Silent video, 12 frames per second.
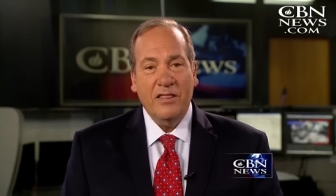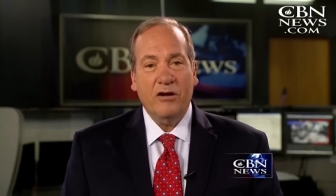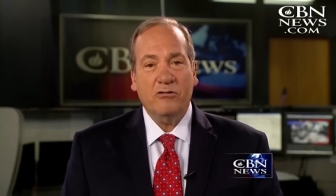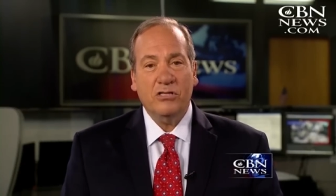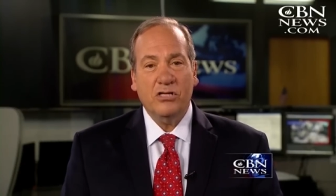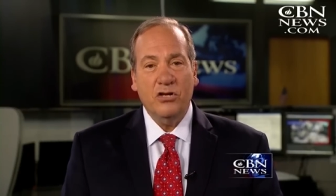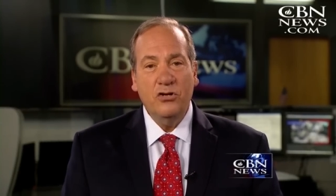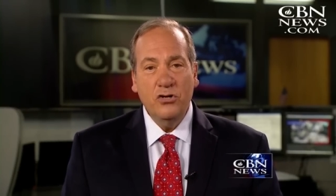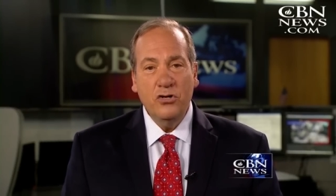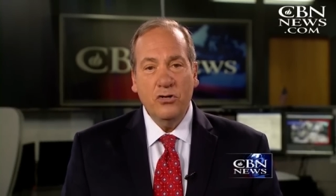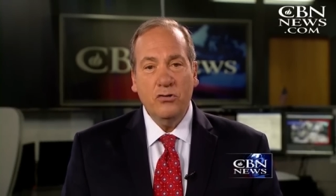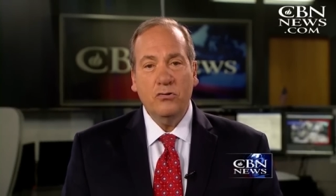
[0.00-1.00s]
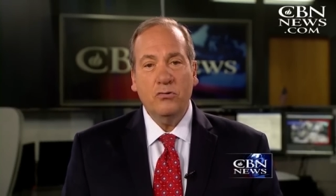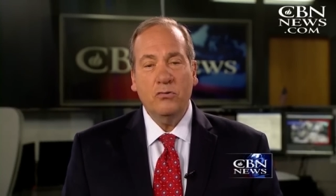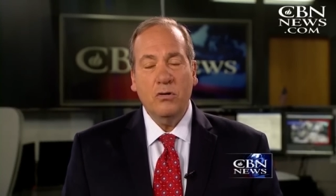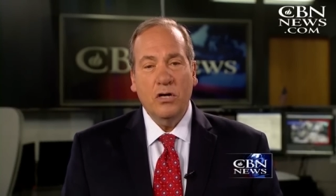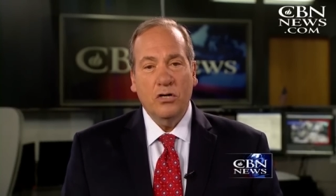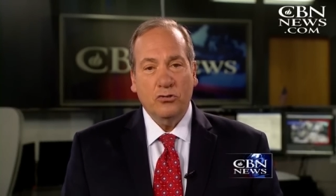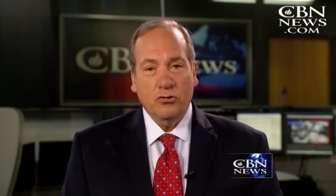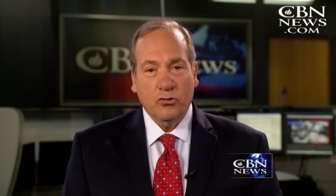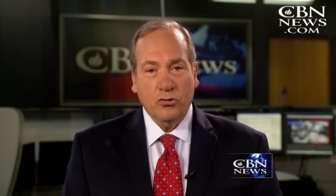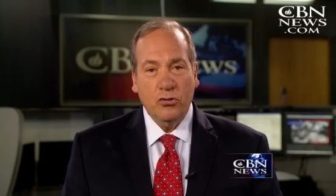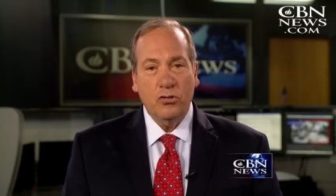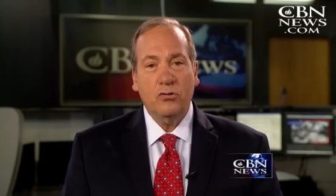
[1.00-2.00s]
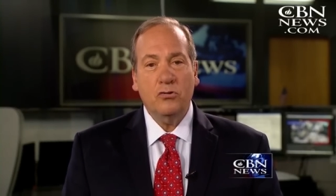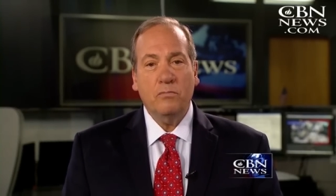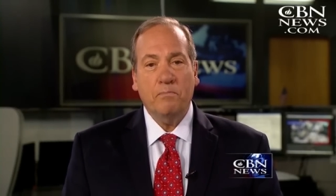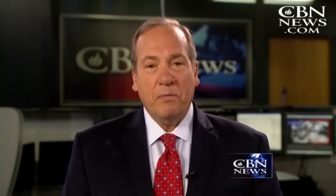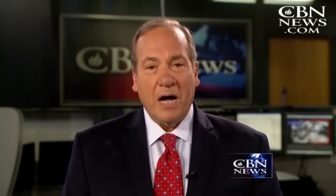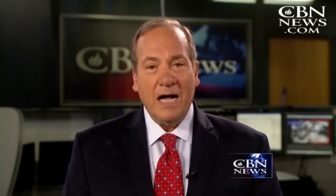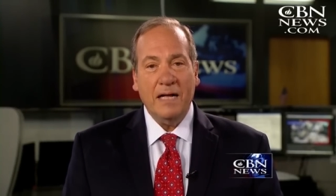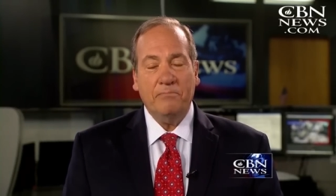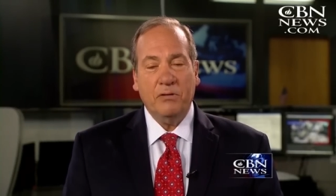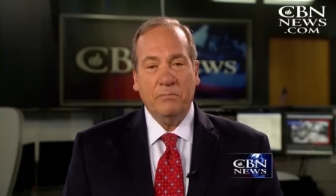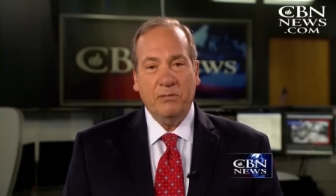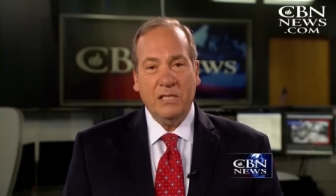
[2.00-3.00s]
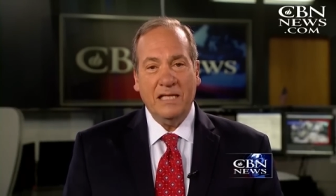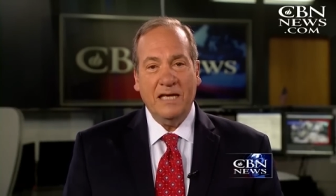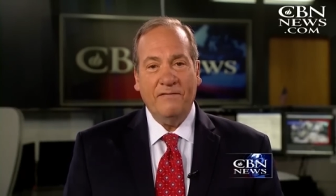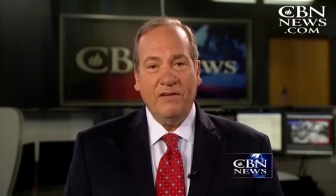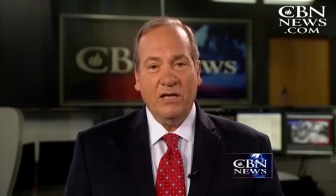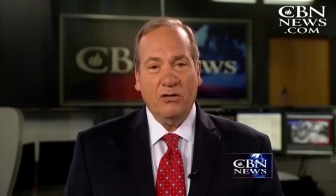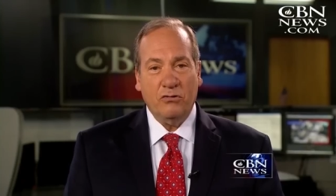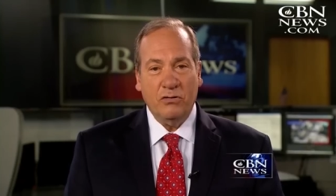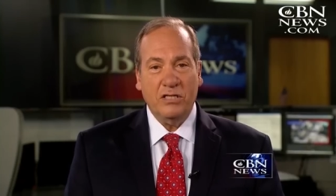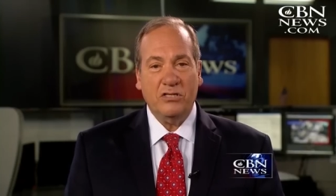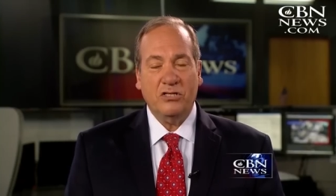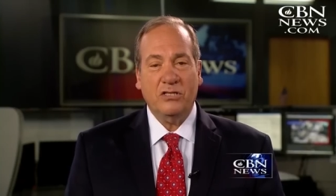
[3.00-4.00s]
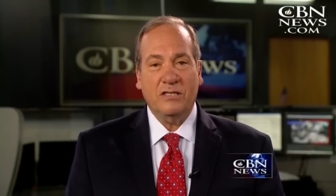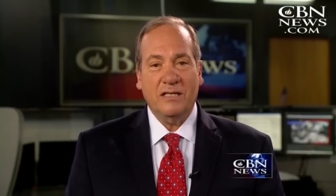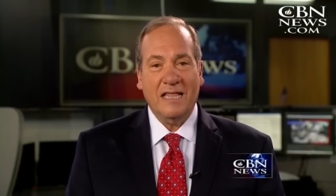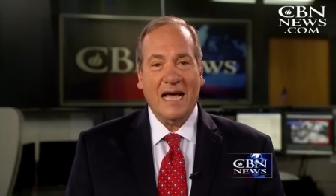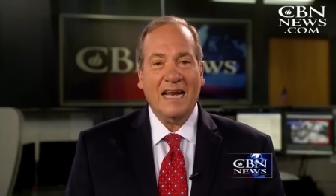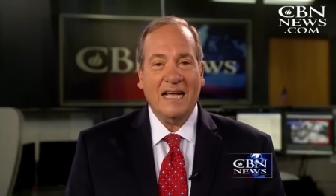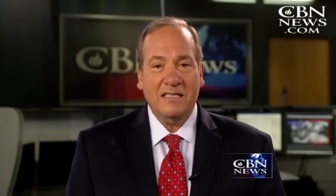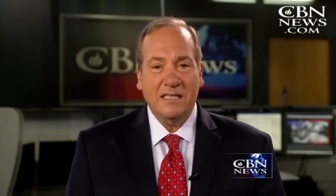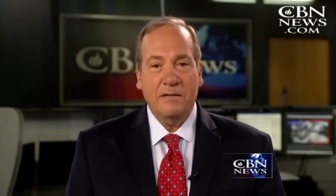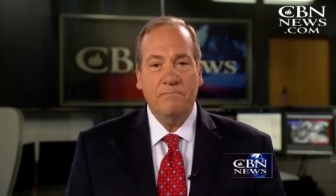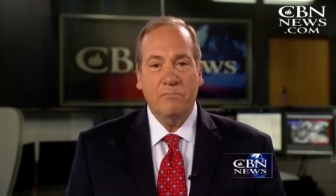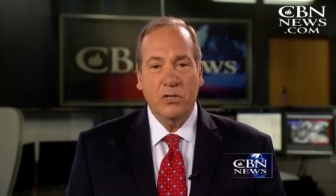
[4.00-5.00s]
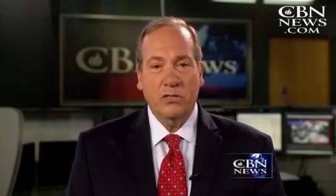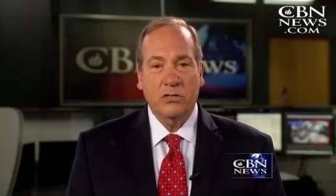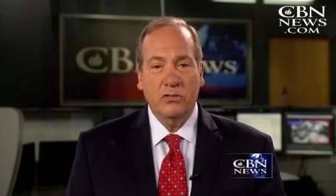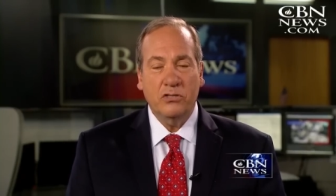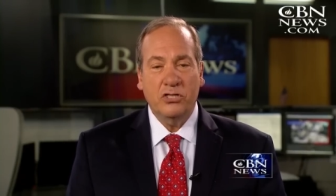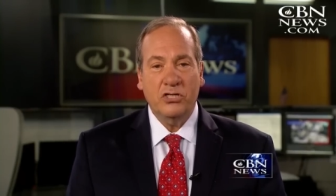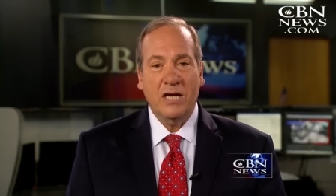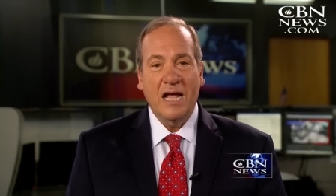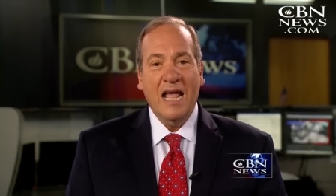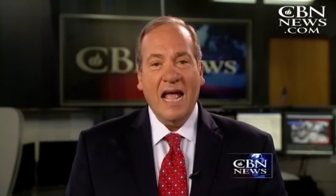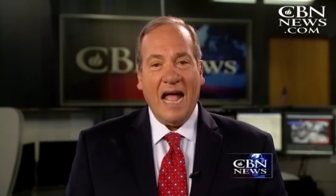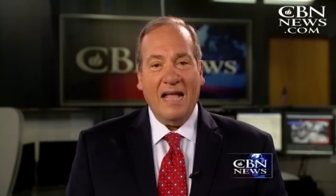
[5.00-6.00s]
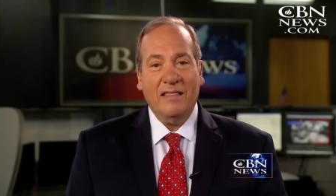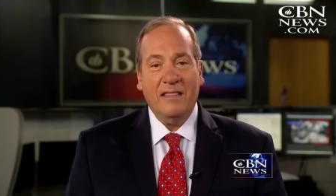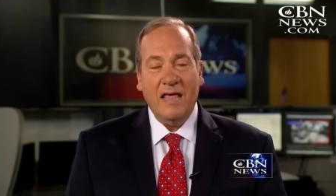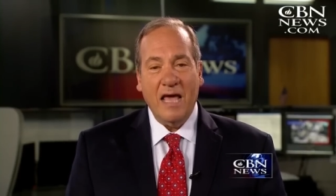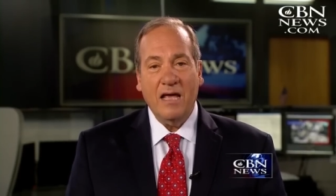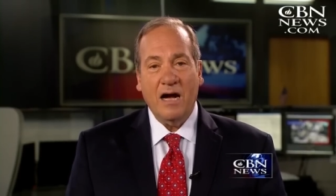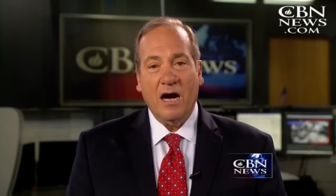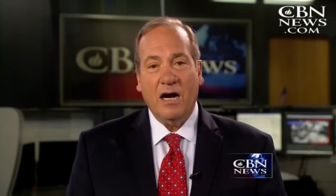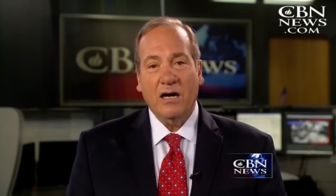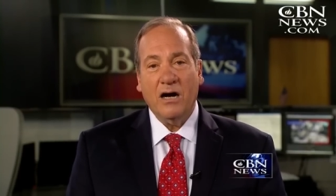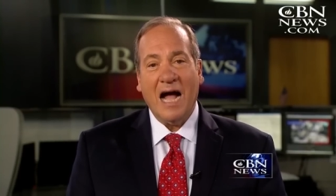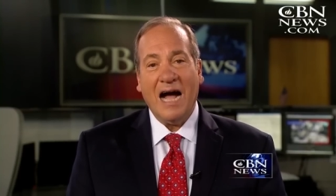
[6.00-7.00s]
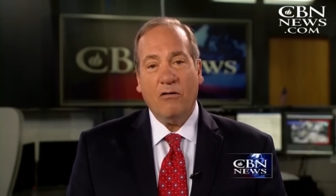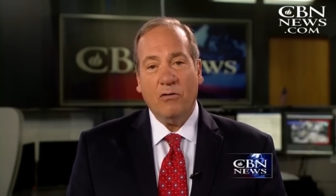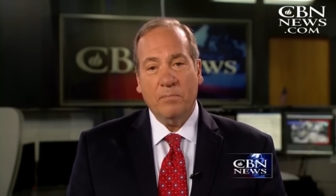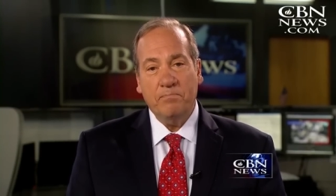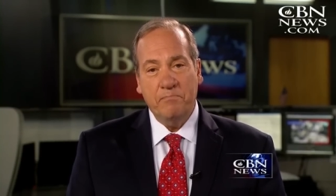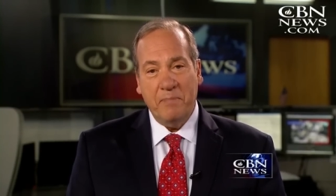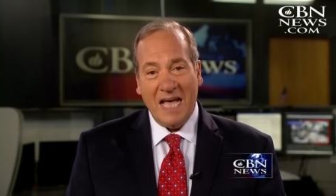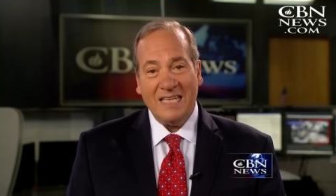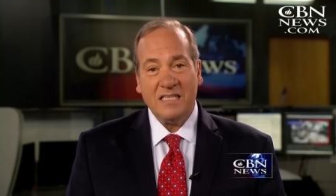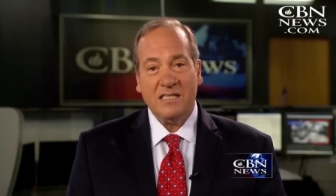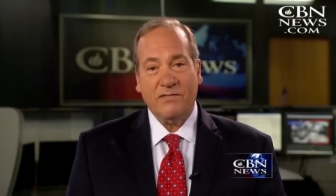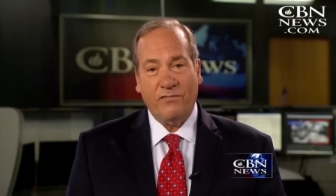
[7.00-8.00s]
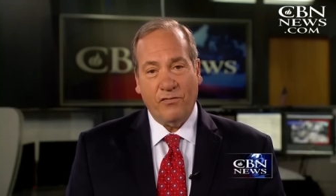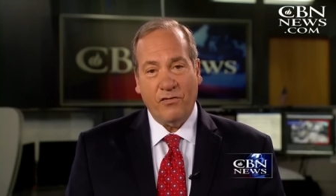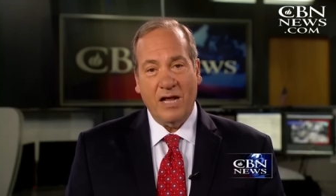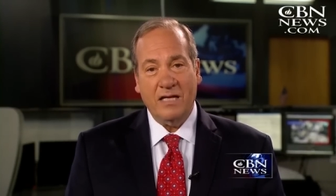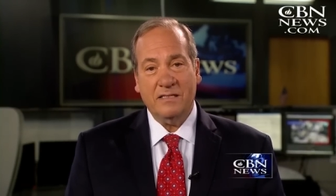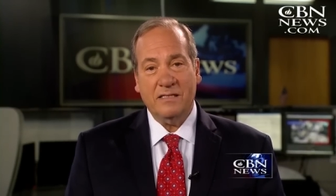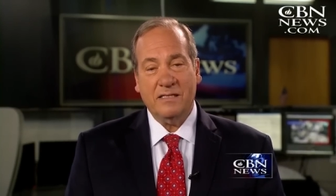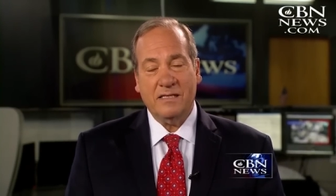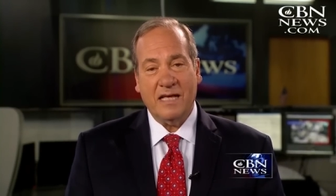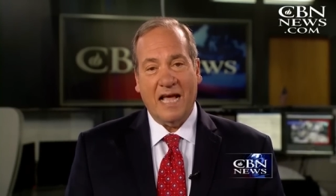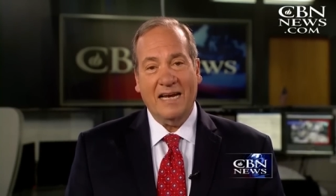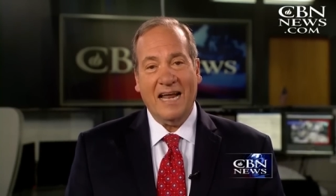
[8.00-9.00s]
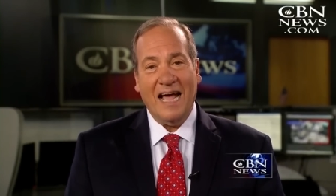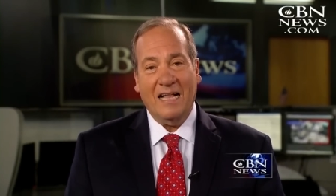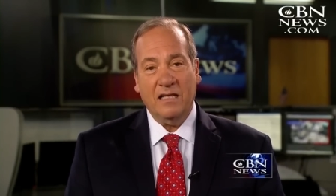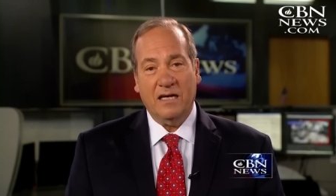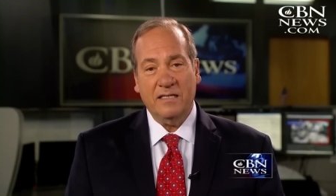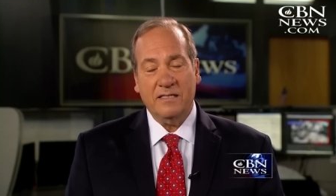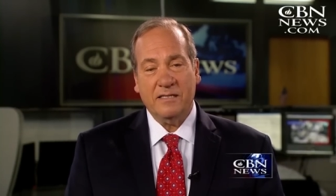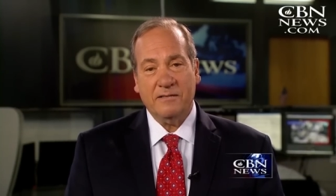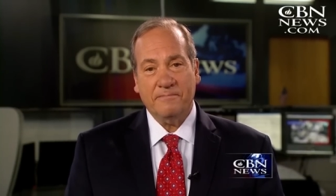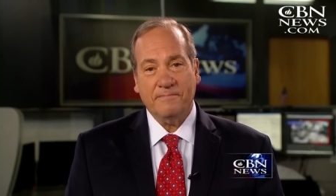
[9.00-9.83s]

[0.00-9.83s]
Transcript: there is a new, true Bible-believing Christian that has emerged, and they are our best friends and allies.